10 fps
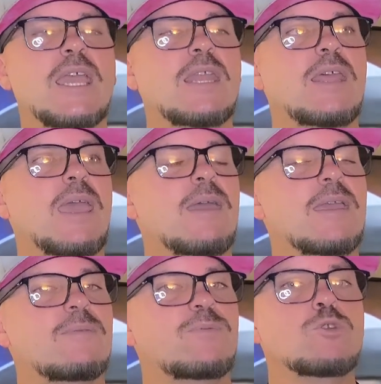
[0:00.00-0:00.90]
And
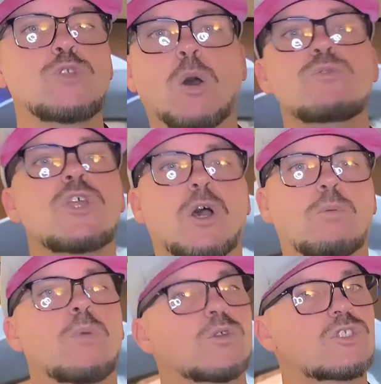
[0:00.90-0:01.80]
if you don't know,
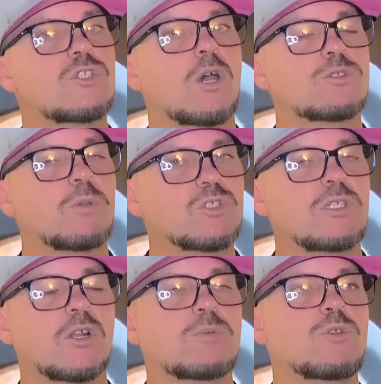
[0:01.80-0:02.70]
most know, especially in
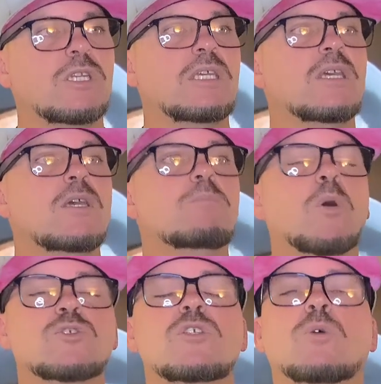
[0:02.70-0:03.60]
our community,
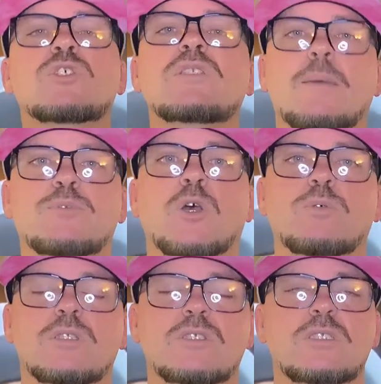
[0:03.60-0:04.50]
most know
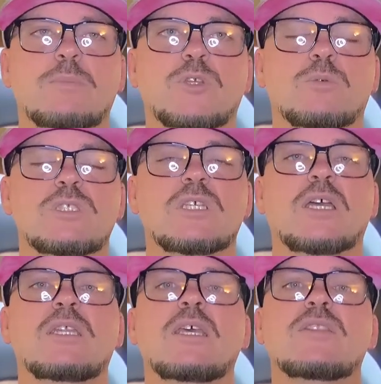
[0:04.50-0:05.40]
Steptoe and
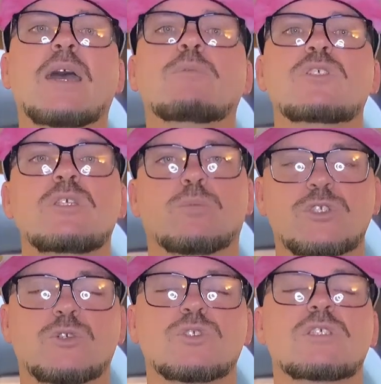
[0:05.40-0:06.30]
Son. That was the
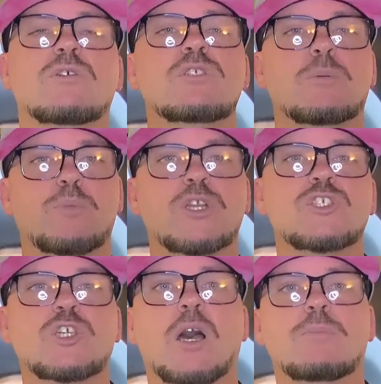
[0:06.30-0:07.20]
original series of
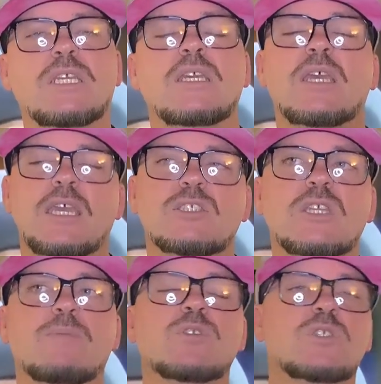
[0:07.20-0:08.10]
British comedy, and
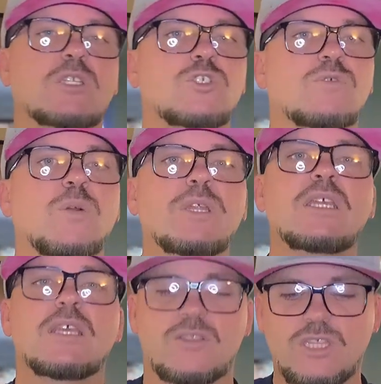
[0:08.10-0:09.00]
Sanford and Son took from it.
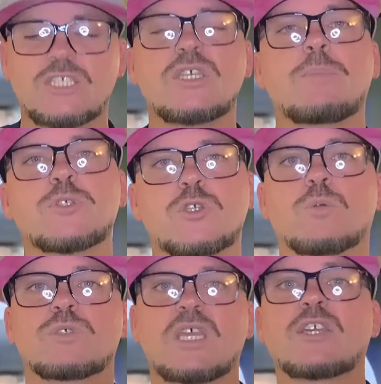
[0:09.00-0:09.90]
This
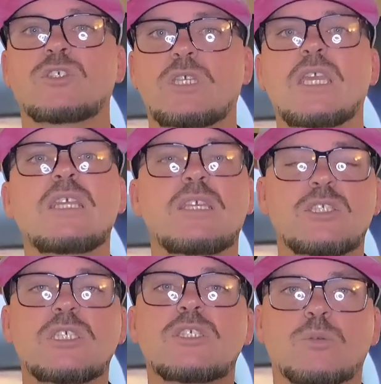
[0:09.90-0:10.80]
episode was actually, anything
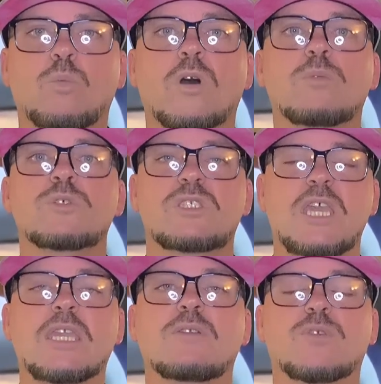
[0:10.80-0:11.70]
season 1 was
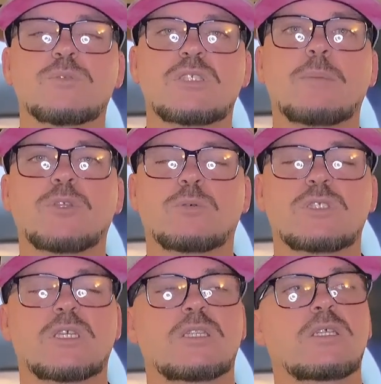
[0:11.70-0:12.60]
taken from Steptoe and
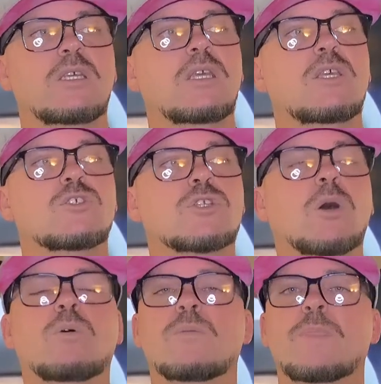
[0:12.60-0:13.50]
Son.
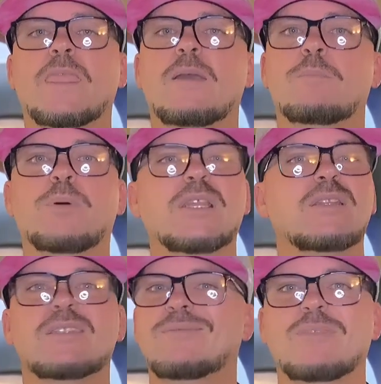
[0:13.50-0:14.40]
So, but
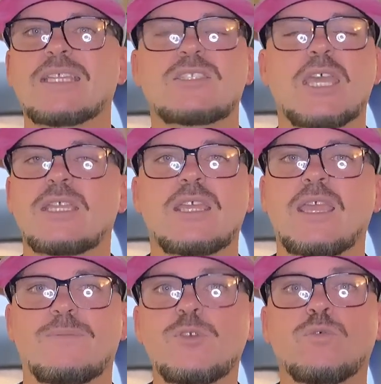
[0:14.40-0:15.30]

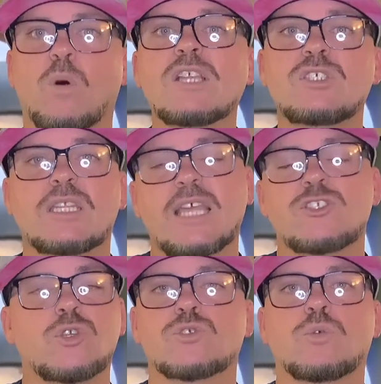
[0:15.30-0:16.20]
if you've watched
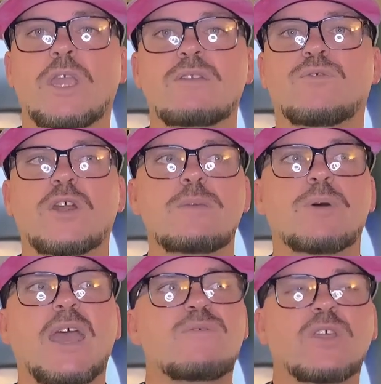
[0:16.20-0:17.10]
that show's great and funny,
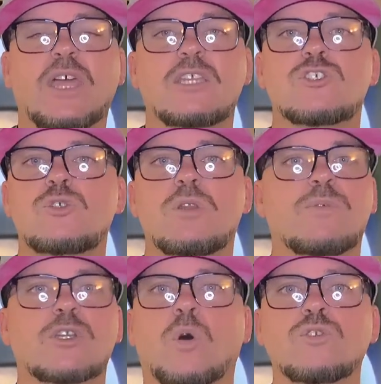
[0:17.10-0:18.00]
but I feel like it's 2
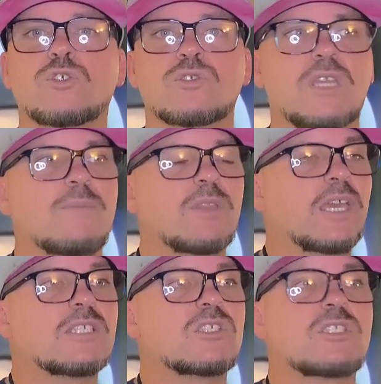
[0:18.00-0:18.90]
different cultures. I feel
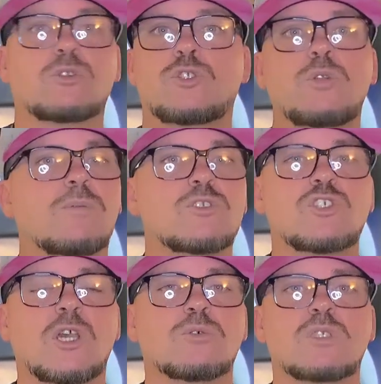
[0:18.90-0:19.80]
like it's still 2 different
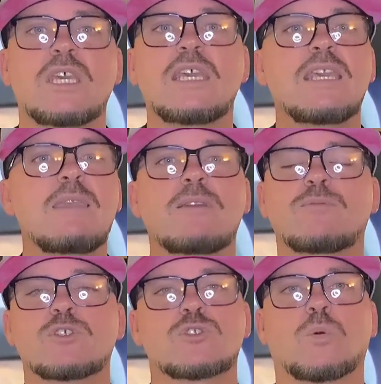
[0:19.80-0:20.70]
shows, even if
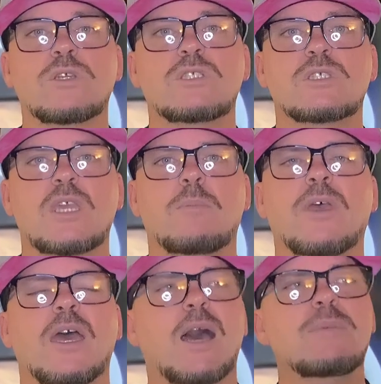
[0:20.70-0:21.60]
the story's the same.
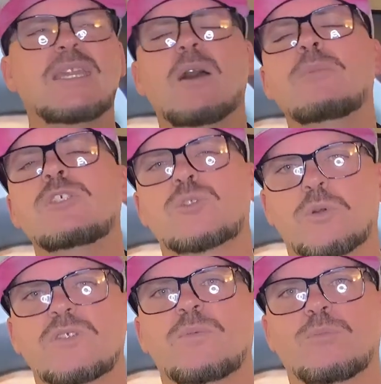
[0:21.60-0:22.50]
I mean, how many
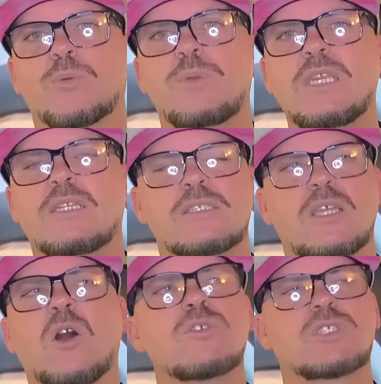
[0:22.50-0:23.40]
stories have been repeated in
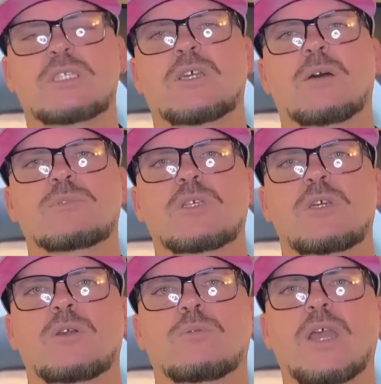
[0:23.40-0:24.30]
all sitcoms,
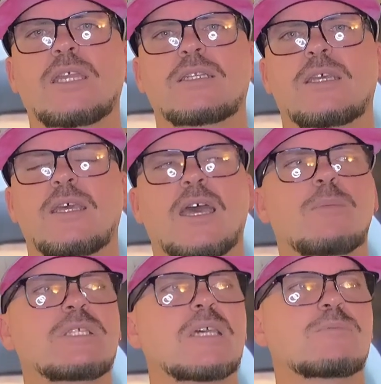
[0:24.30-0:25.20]
right? How
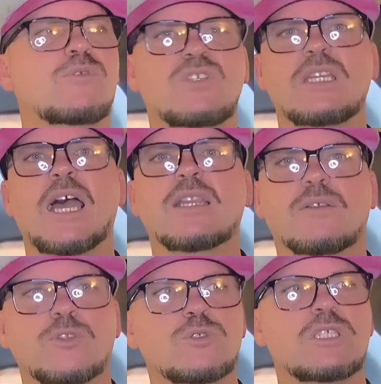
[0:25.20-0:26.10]
many times we've seen I
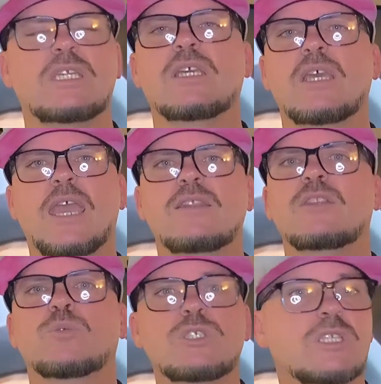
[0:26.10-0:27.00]
Love Lucy, and then
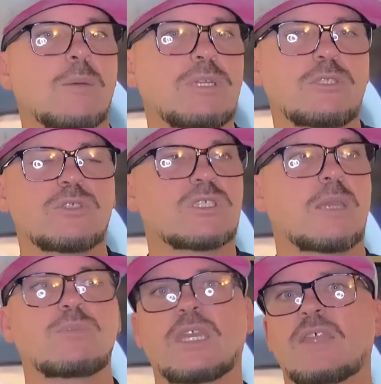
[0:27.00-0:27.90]
Three's Company do the
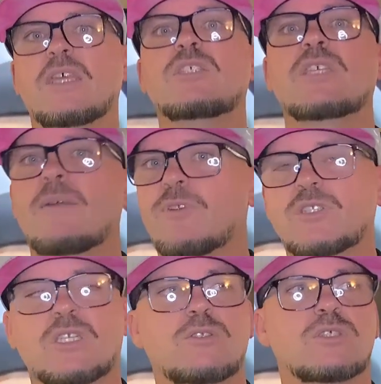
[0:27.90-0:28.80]
same thing, and then Sanford and
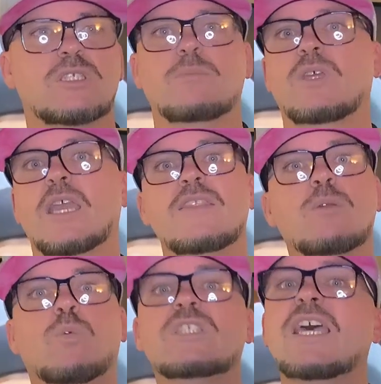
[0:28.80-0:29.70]
Son do the same thing, and
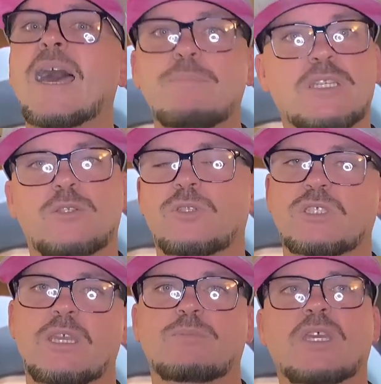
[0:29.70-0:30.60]
then What's Happening do the
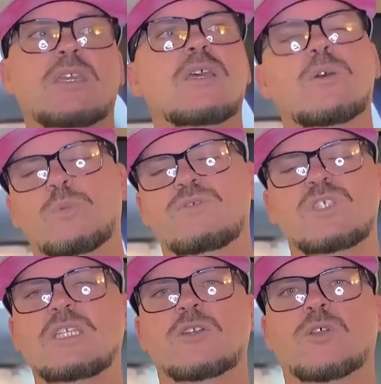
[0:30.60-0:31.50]
same thing. We've
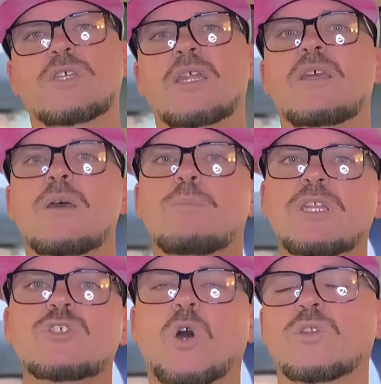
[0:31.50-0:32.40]
seen it all done, but
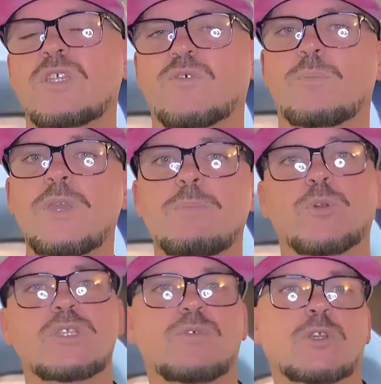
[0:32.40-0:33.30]
it's all different
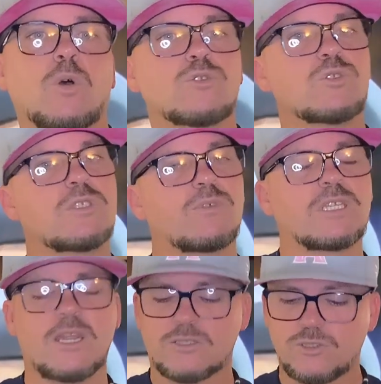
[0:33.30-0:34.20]
people, different cultures, different
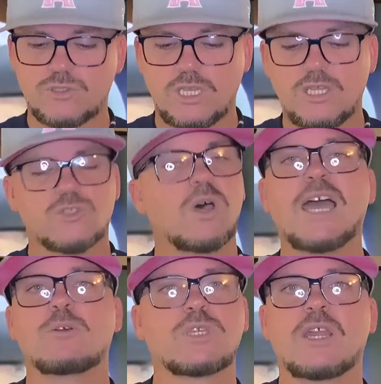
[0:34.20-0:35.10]
characters, so
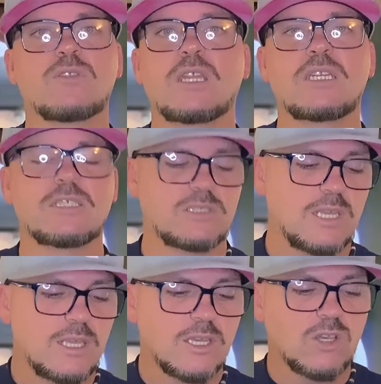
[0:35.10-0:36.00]
I don't care that it is.